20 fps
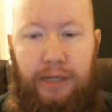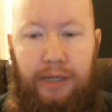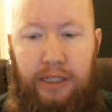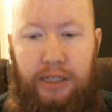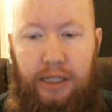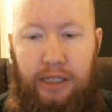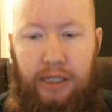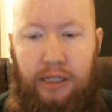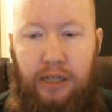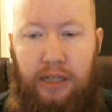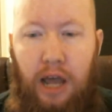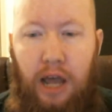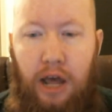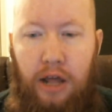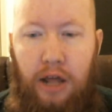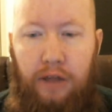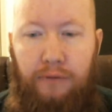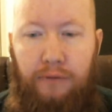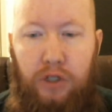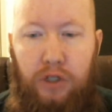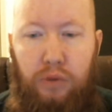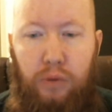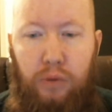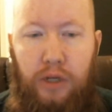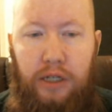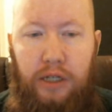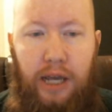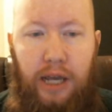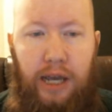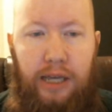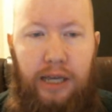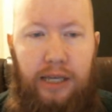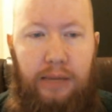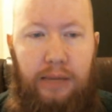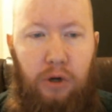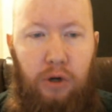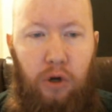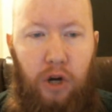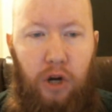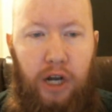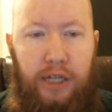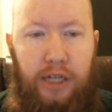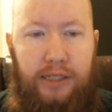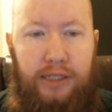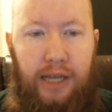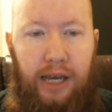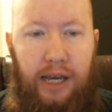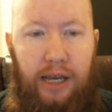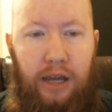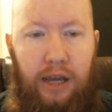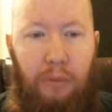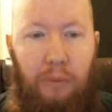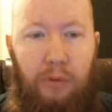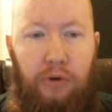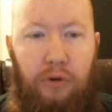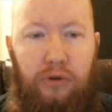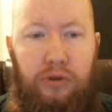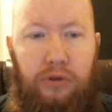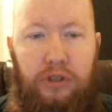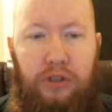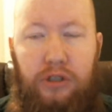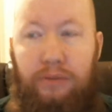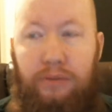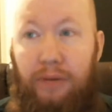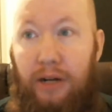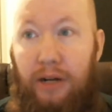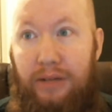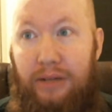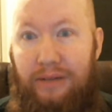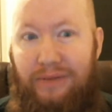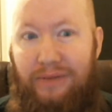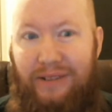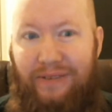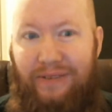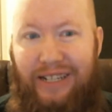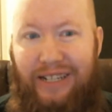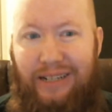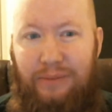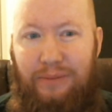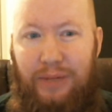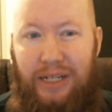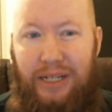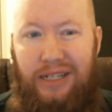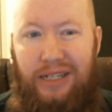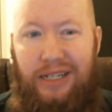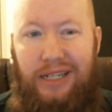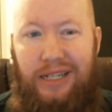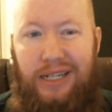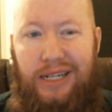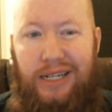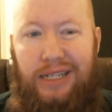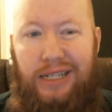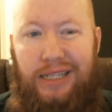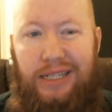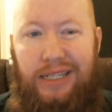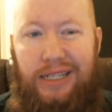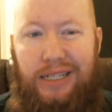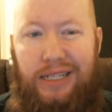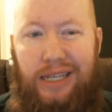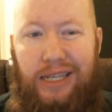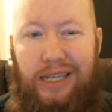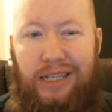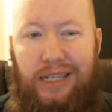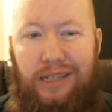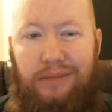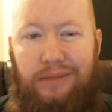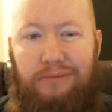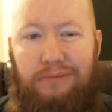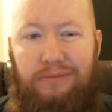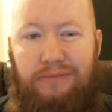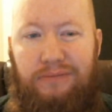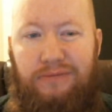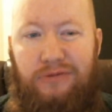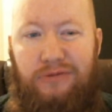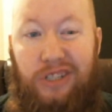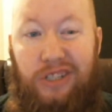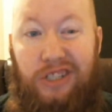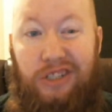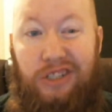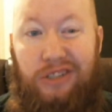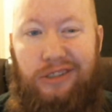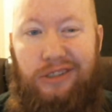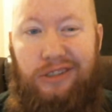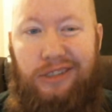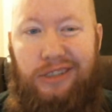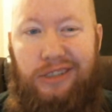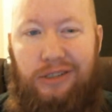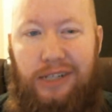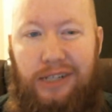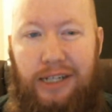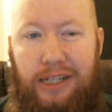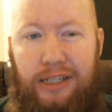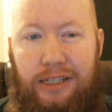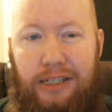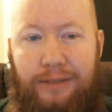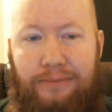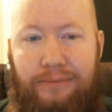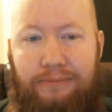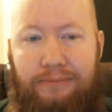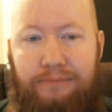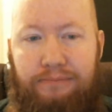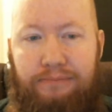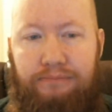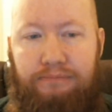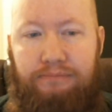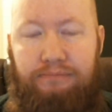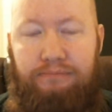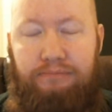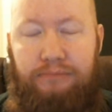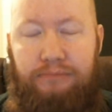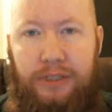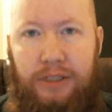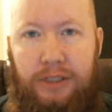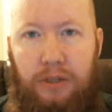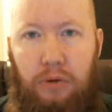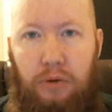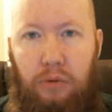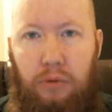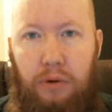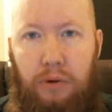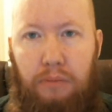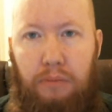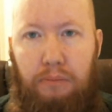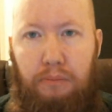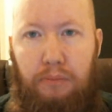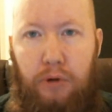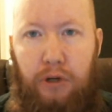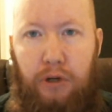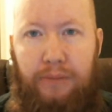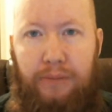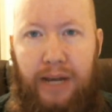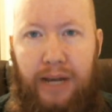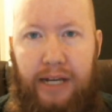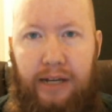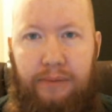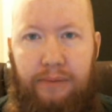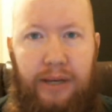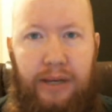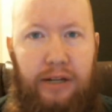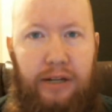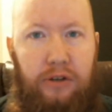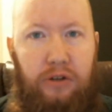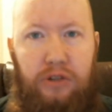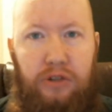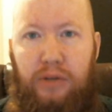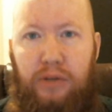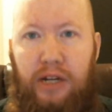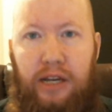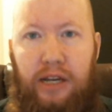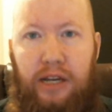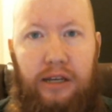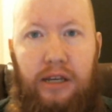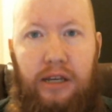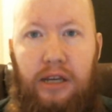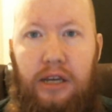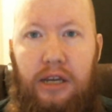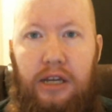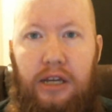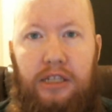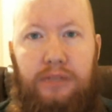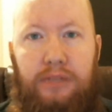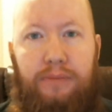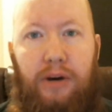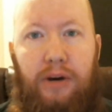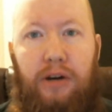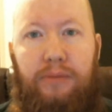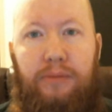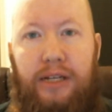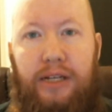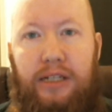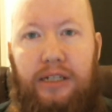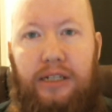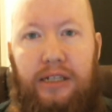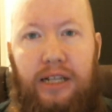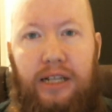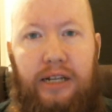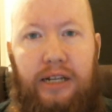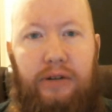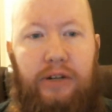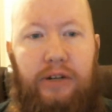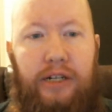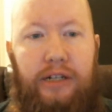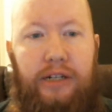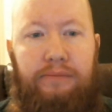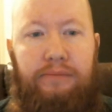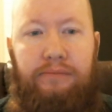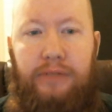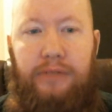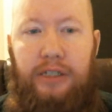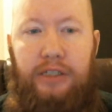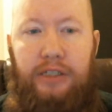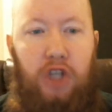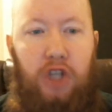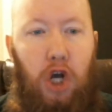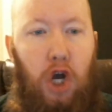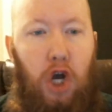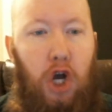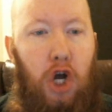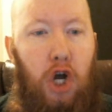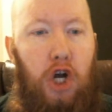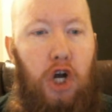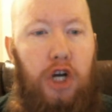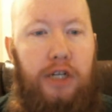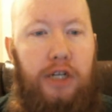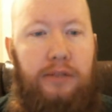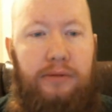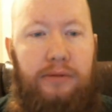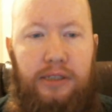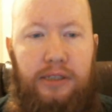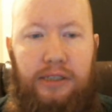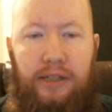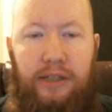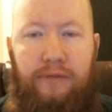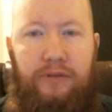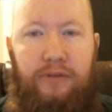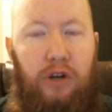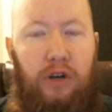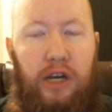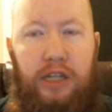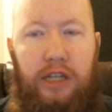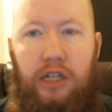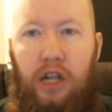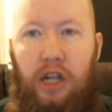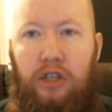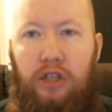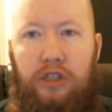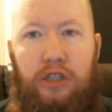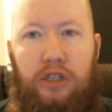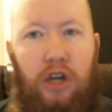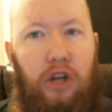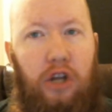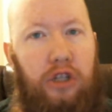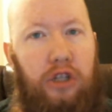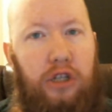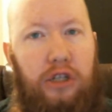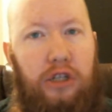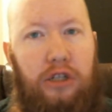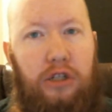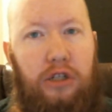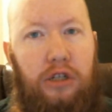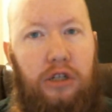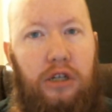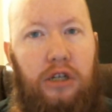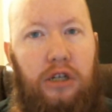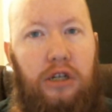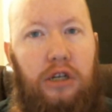me. Like, the first one I came across, I almost could probably have defeated, but the game froze, so I had to boot it back up. And of course, when I spawned back into that area, it's gone and stuff. So I'd lost all the